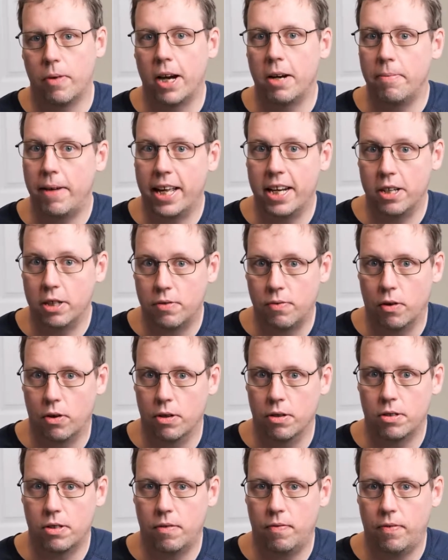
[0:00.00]
right managed
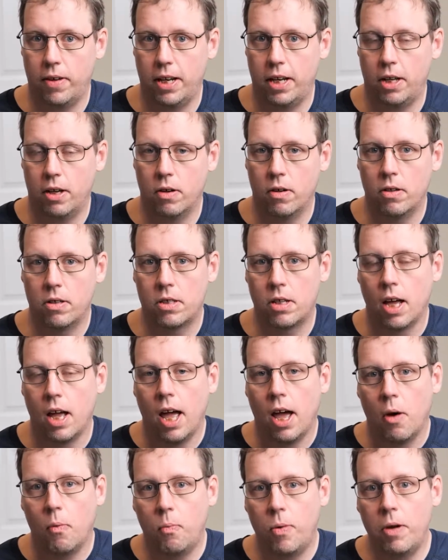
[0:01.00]
photos and videos,
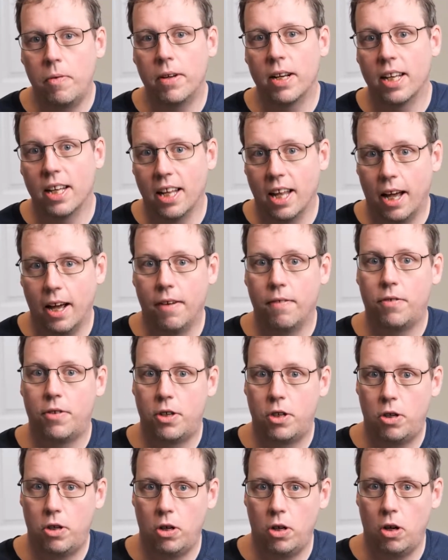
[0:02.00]
we would
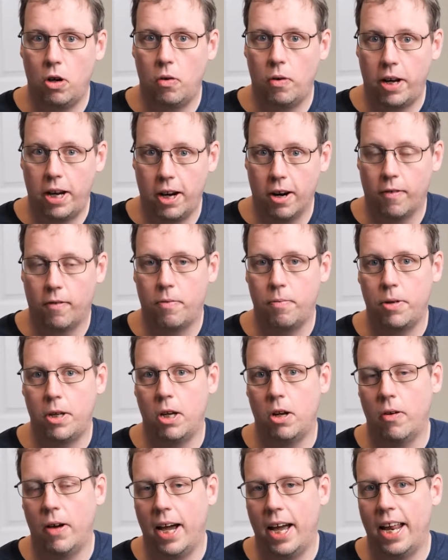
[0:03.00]
love to hear from
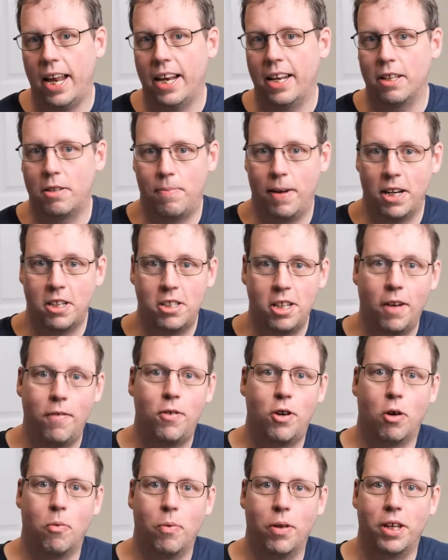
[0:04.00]
you. And especially
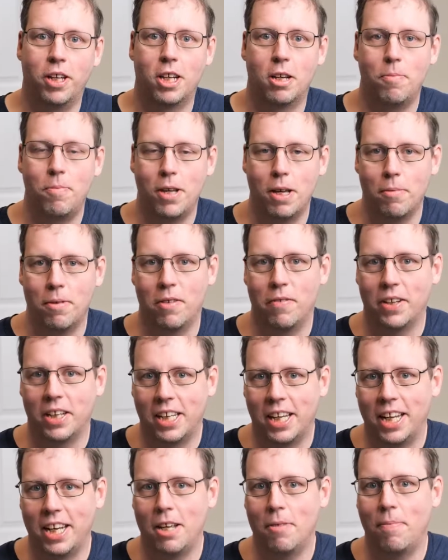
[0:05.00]
if you're willing to be a bit of a
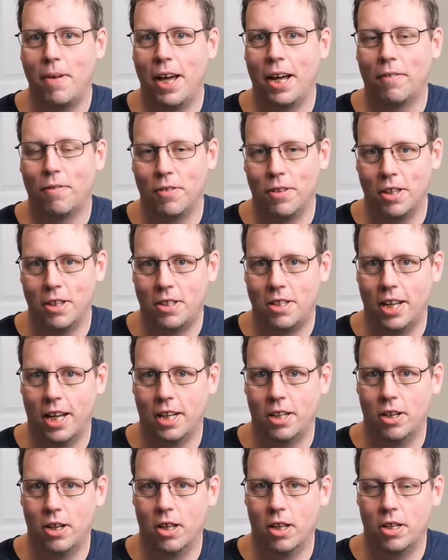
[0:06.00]
guinea pig for this
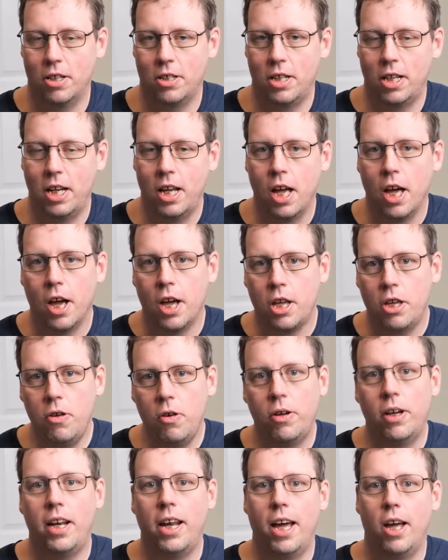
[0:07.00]
technology,
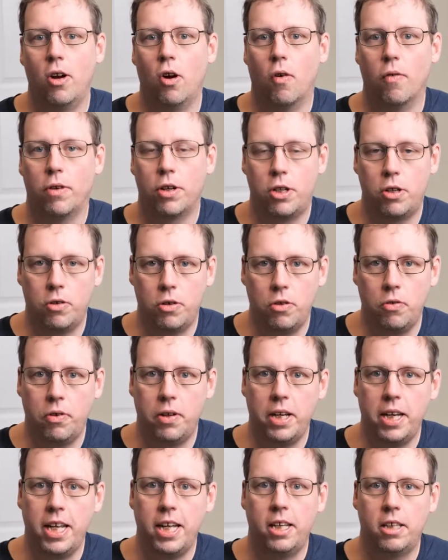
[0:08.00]
you can head over to
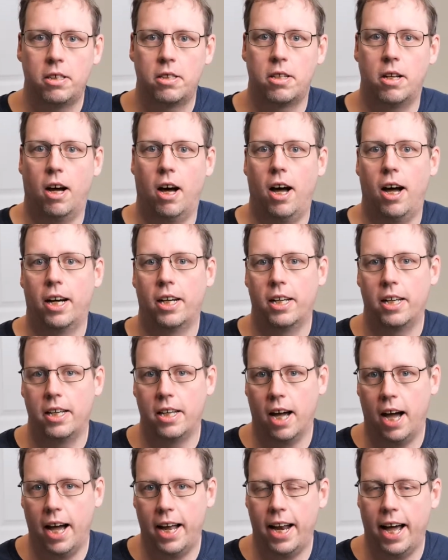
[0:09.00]

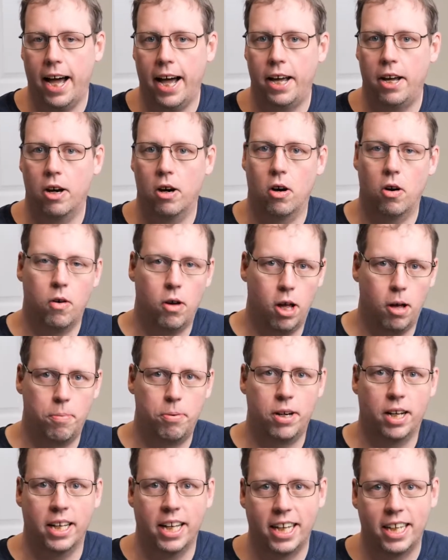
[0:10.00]
uniquestock.io. I'll
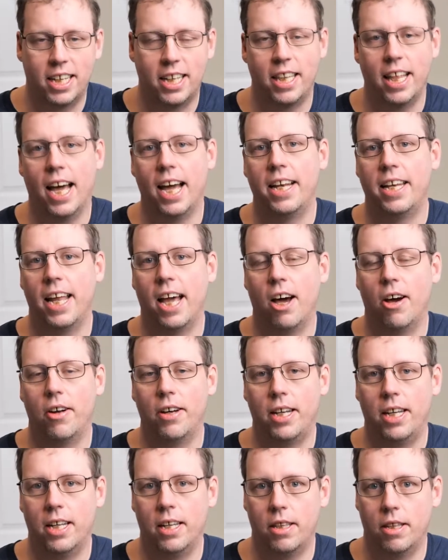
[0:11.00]
put a link to that
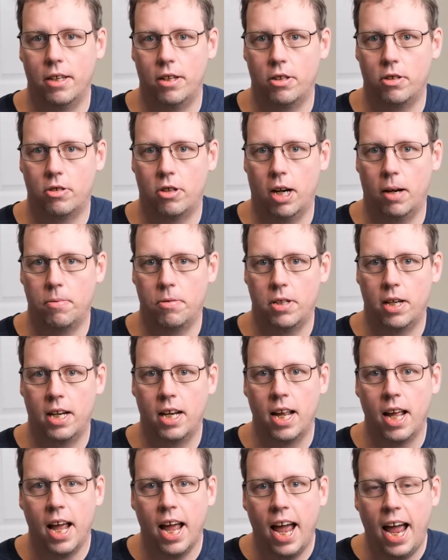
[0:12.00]
down in the
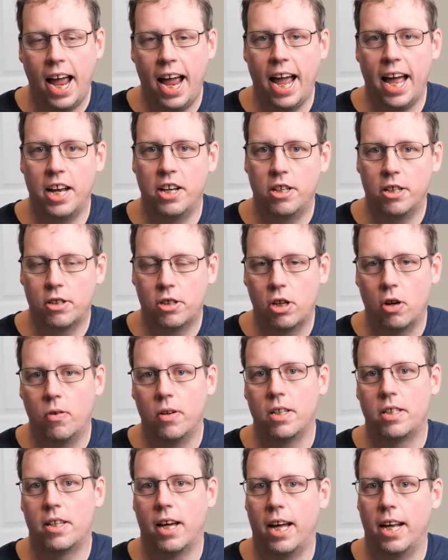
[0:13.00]
description, and just go
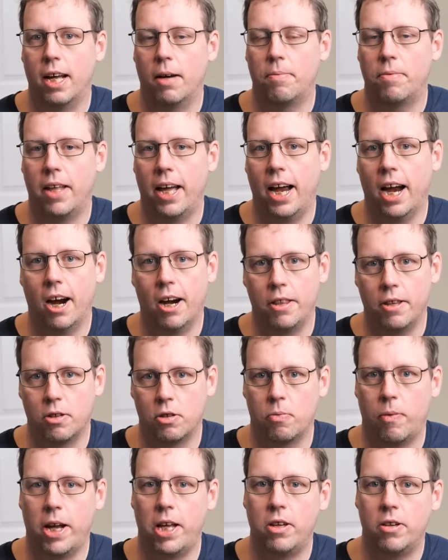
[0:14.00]
and sign up there. And
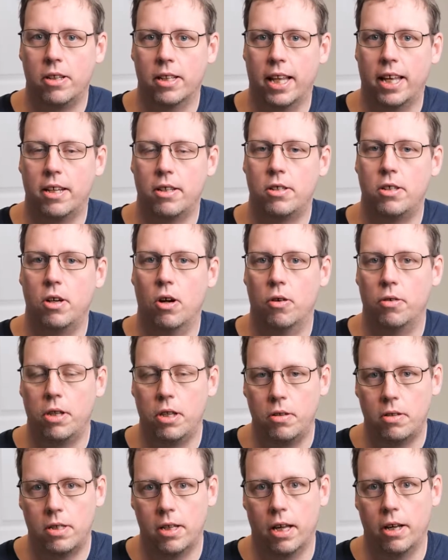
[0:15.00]
there's a way you can let us know
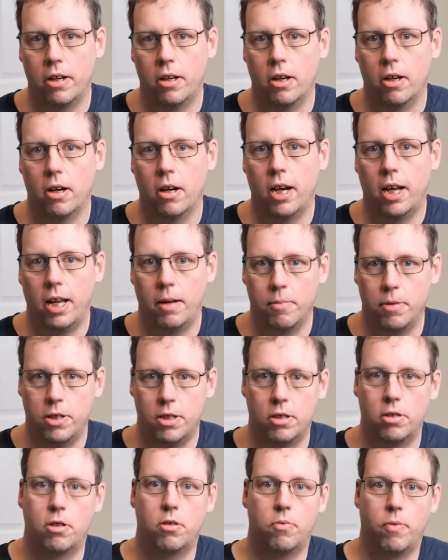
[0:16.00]
that you sell your your
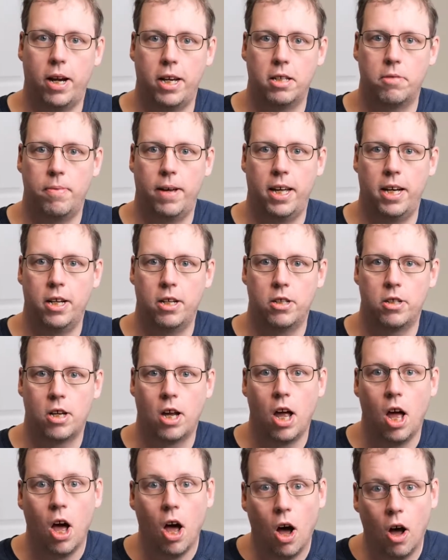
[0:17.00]
images as rights managed.
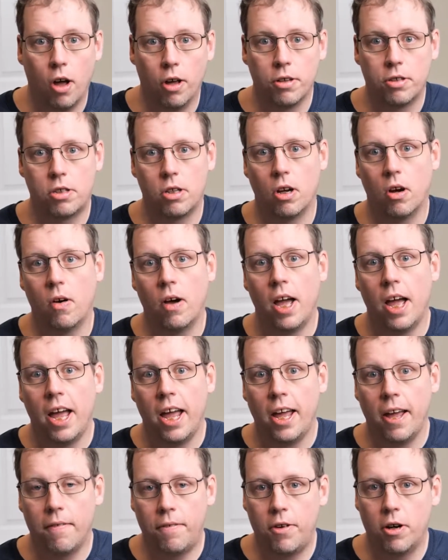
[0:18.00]
Also,
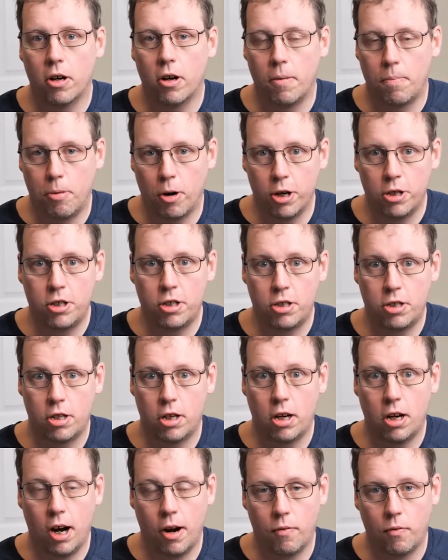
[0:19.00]
if you're a
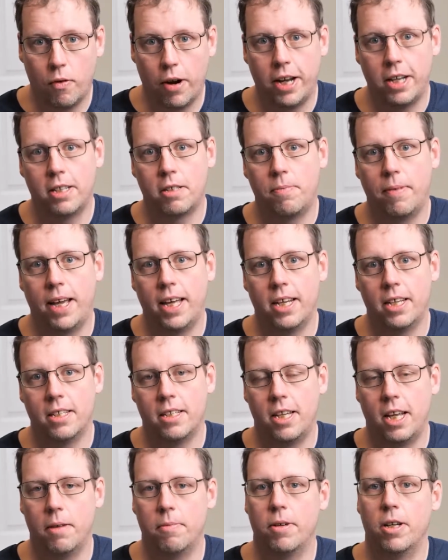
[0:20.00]
purchaser of rights
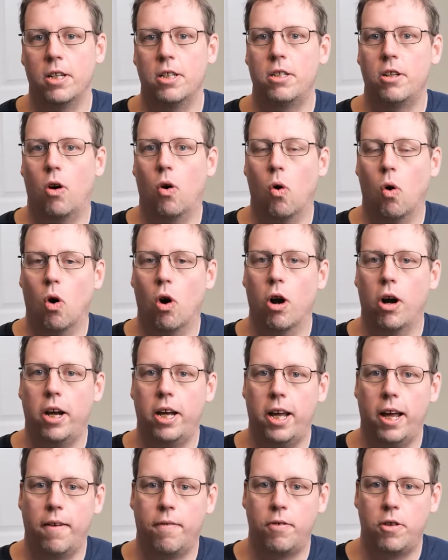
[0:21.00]
managed image, or
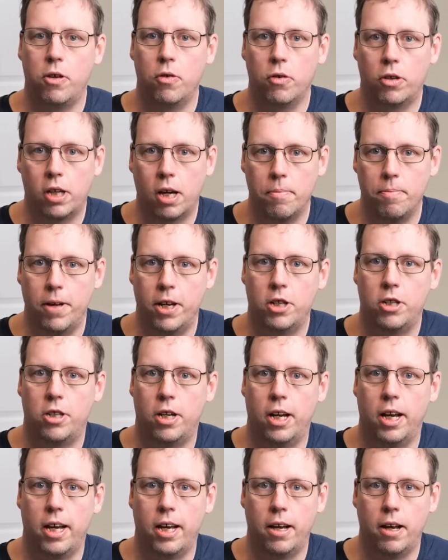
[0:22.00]
if you
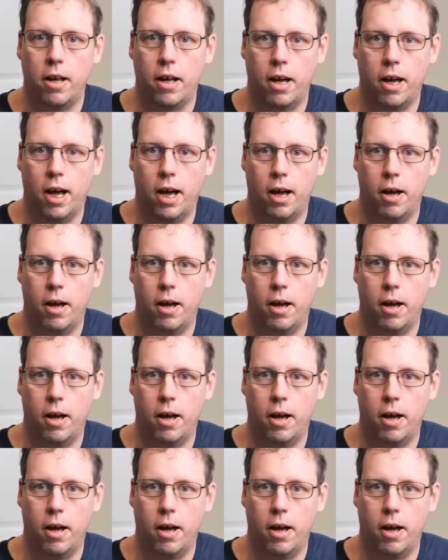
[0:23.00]
commission